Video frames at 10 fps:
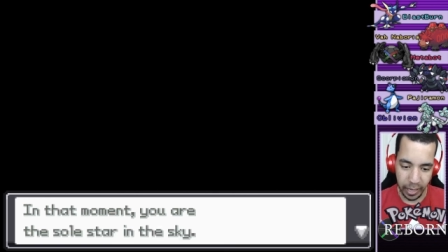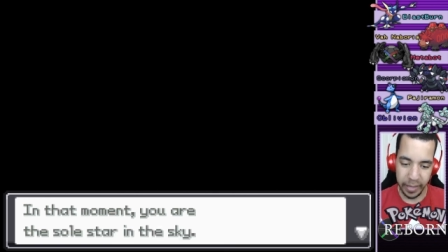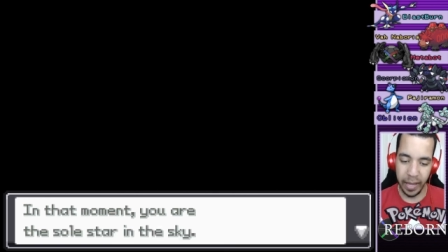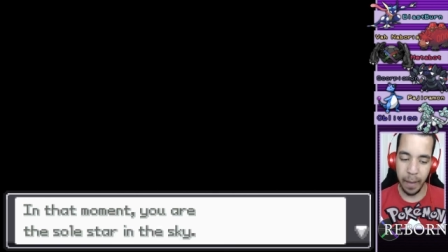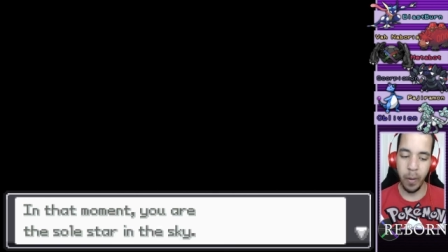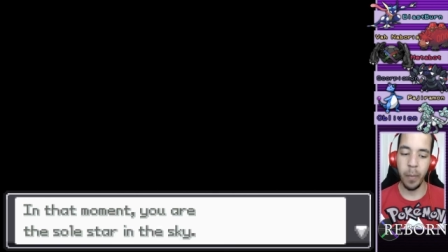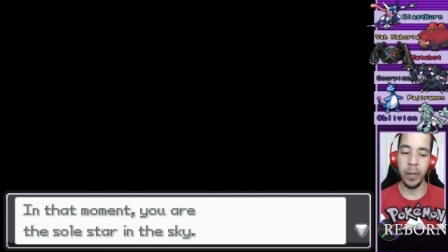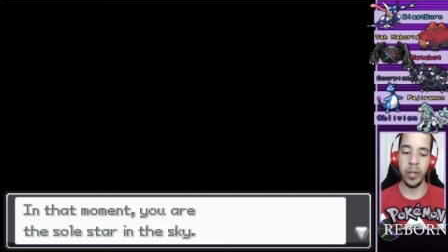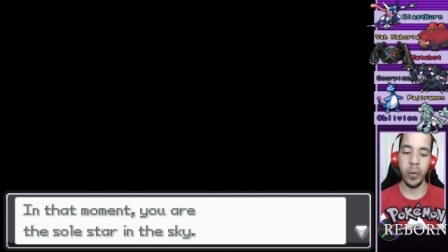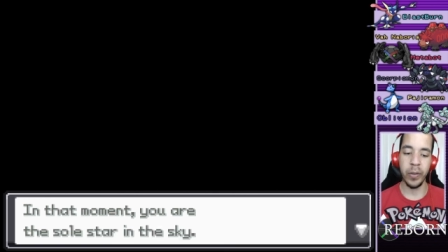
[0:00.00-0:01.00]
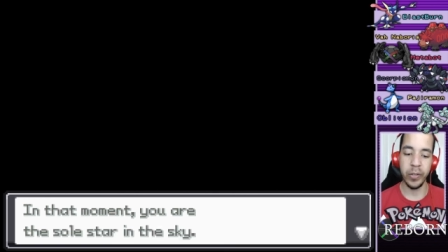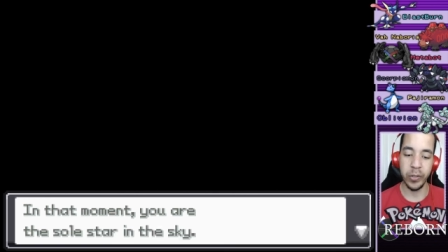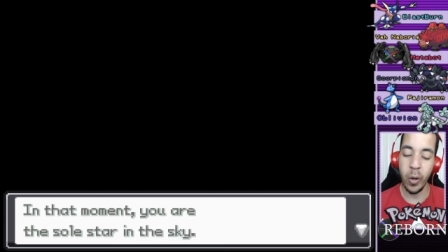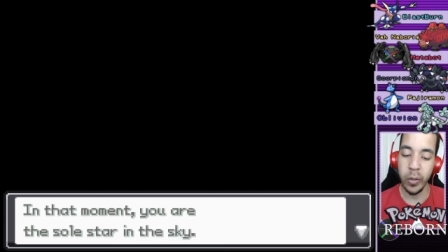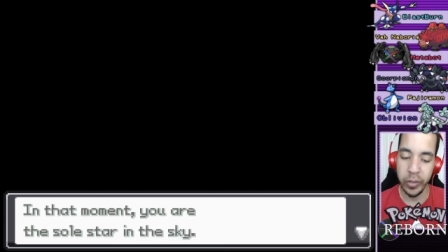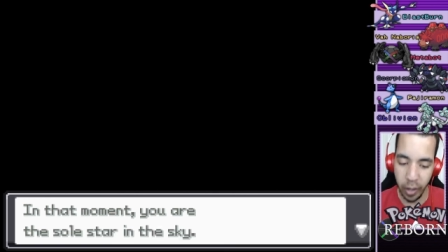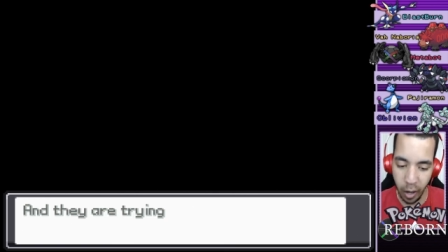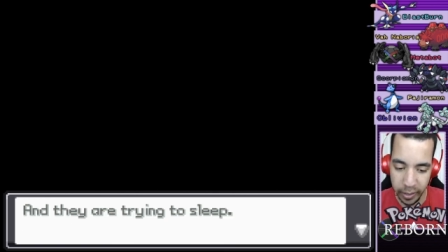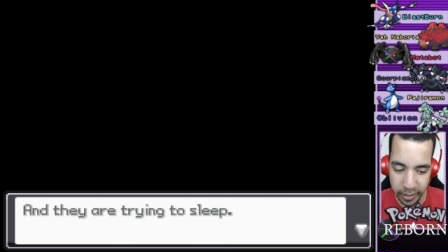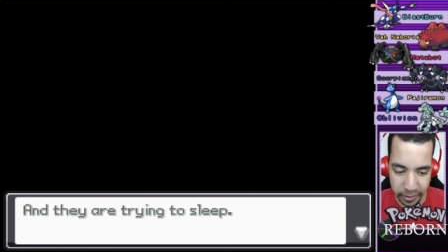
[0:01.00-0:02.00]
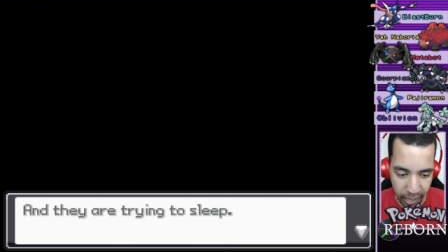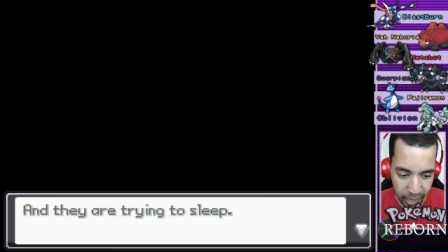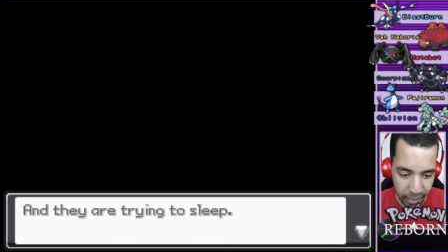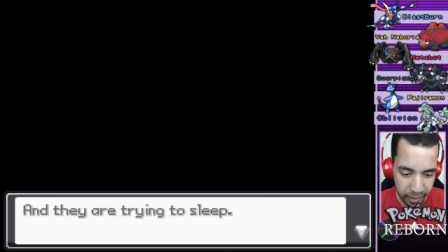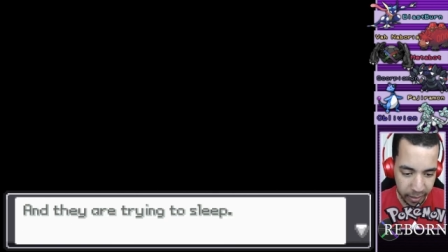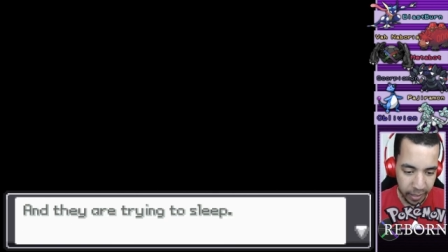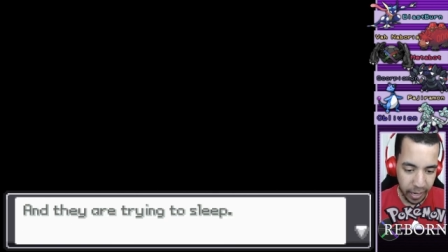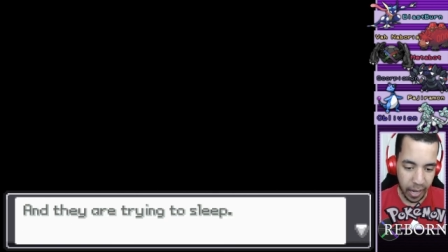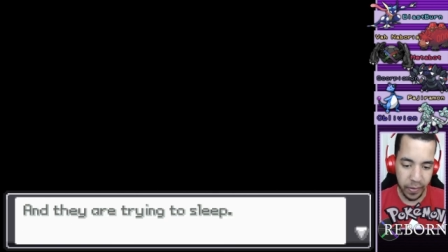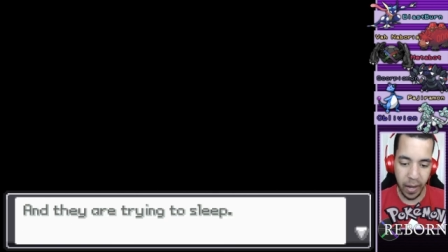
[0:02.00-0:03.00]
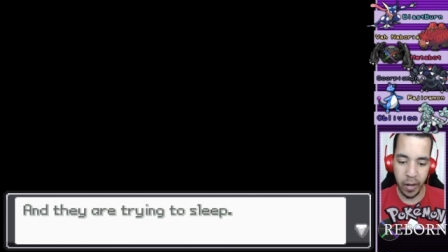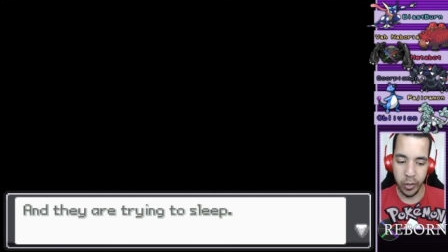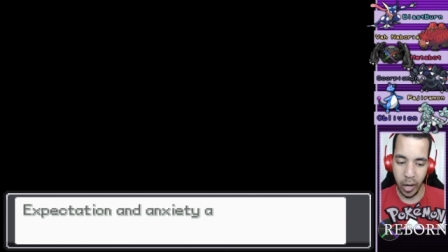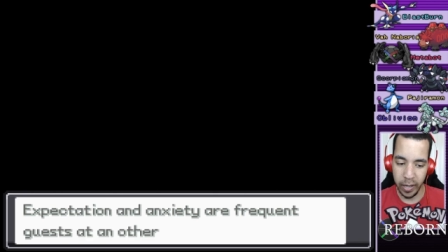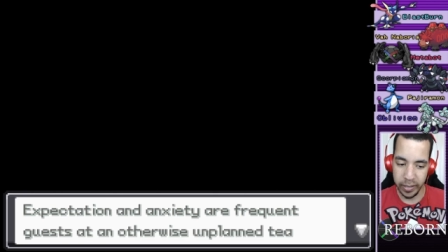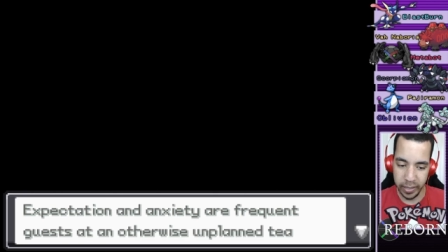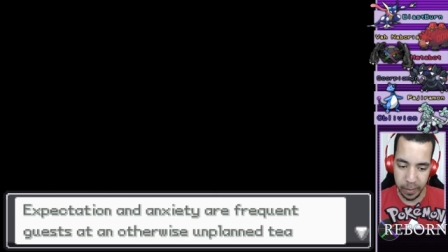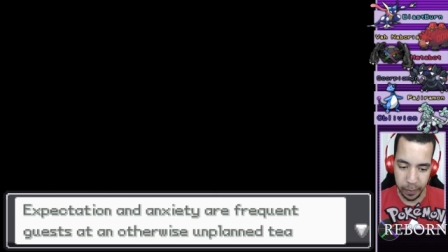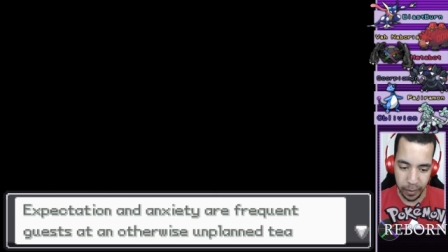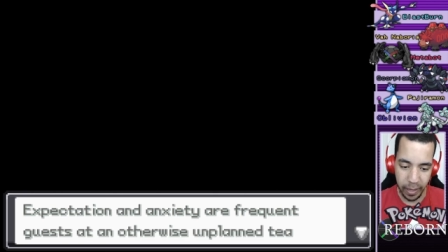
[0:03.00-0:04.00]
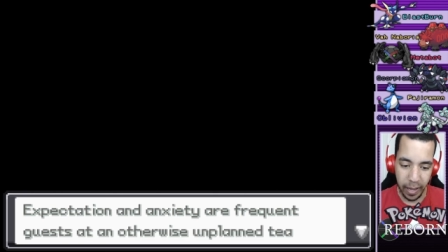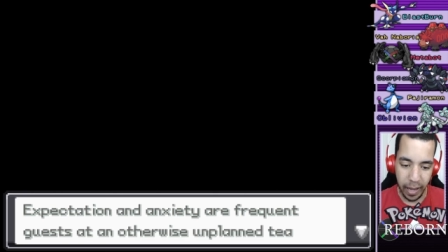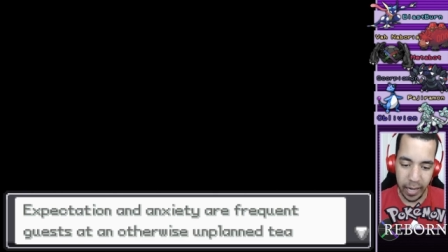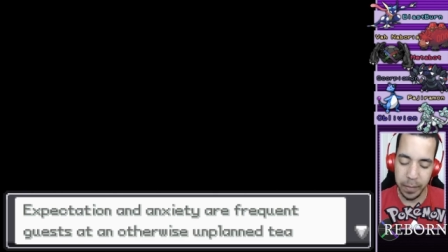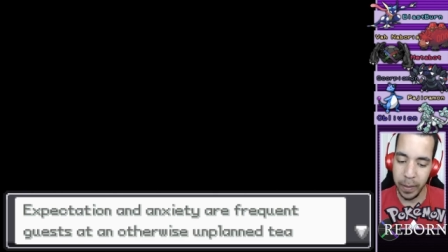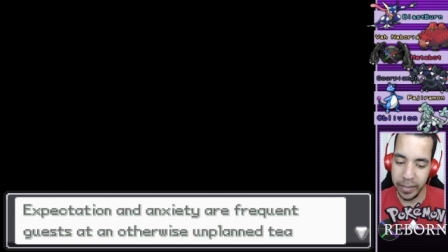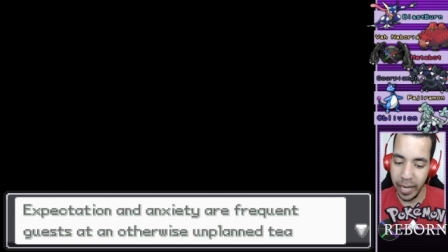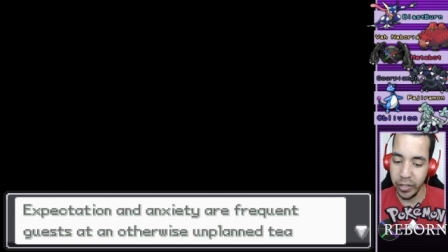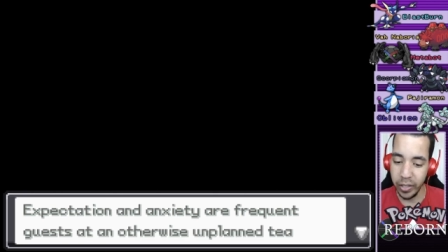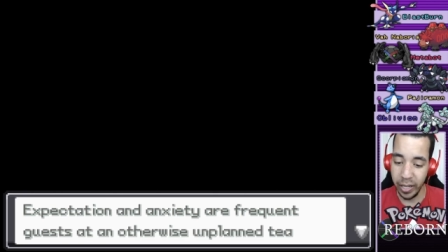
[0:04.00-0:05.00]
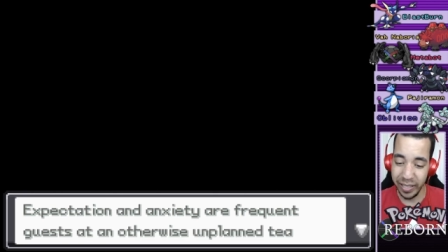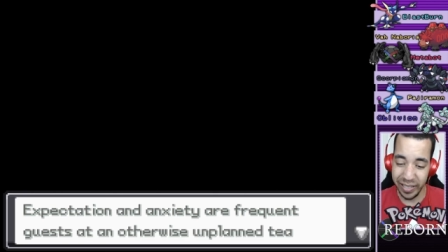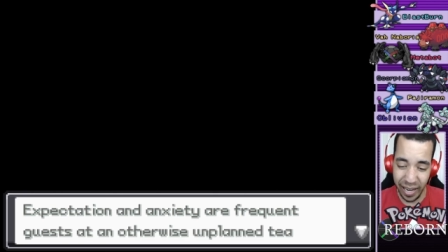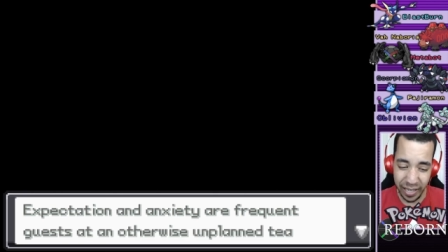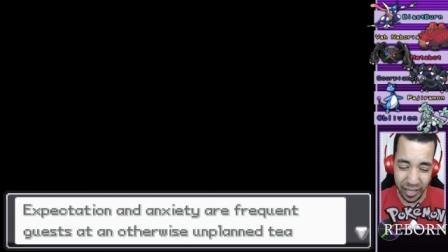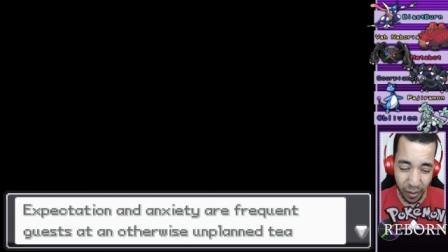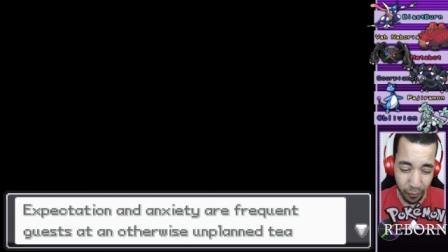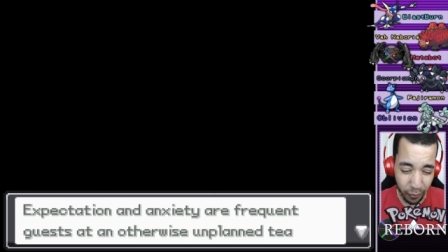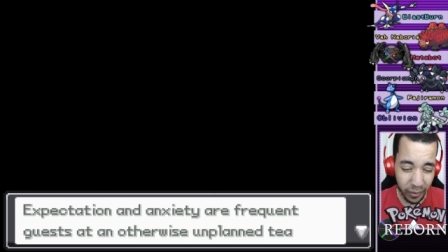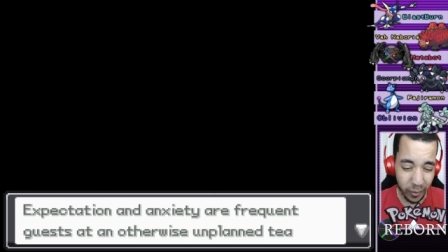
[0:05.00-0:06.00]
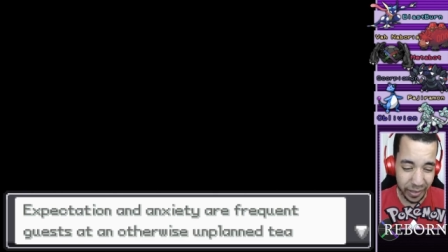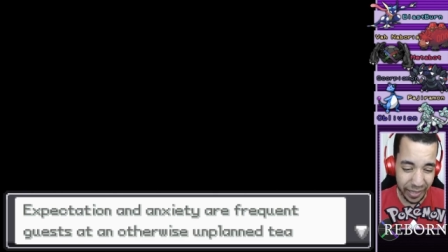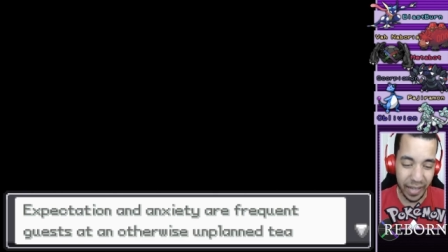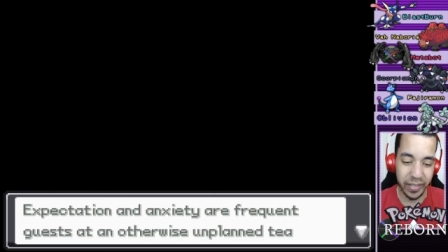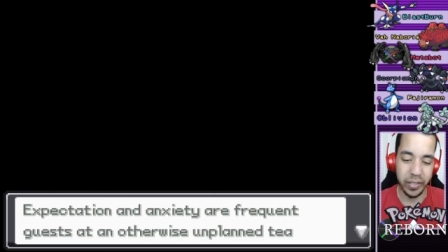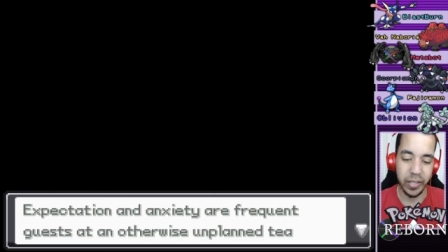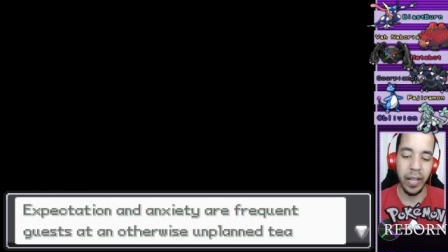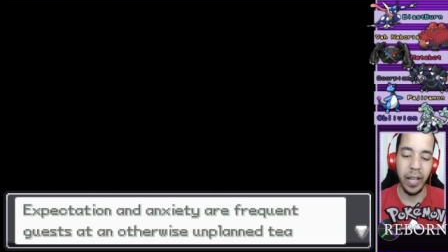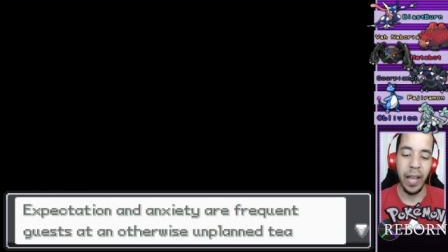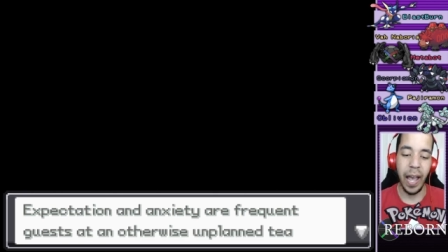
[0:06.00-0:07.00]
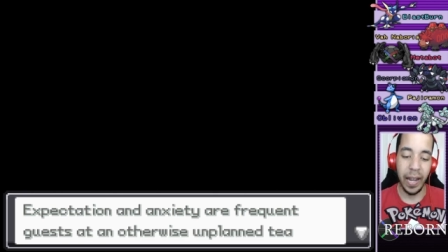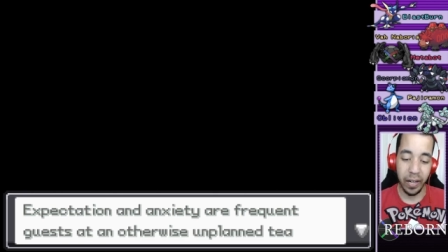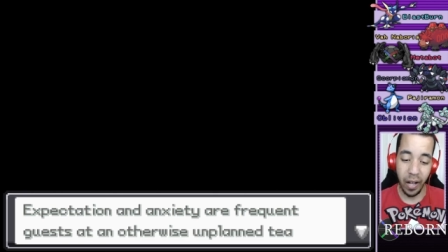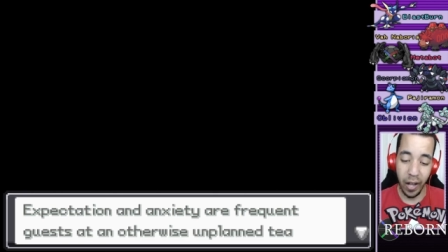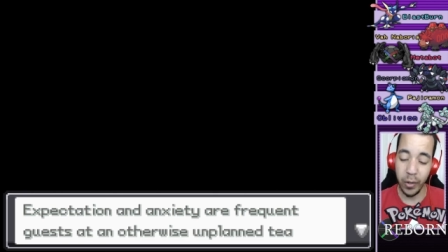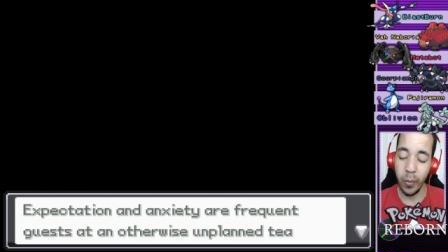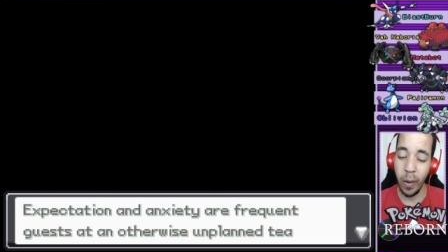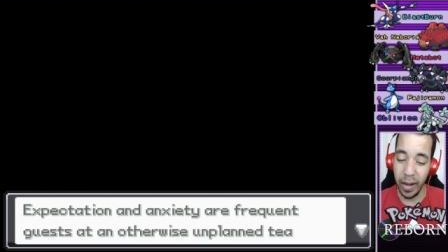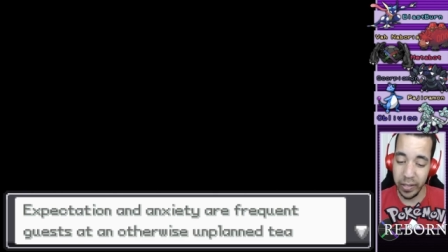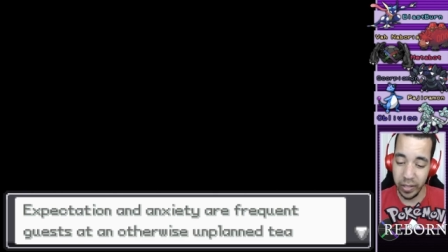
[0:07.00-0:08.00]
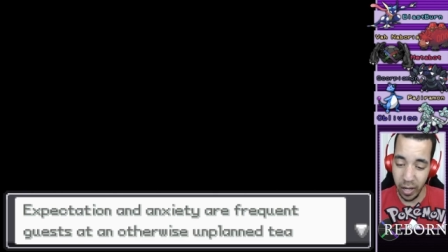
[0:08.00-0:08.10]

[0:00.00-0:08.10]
In that moment, you are the sole star in the sky, and they are trying to sleep. Expectation and anxiety are frequent guests at an otherwise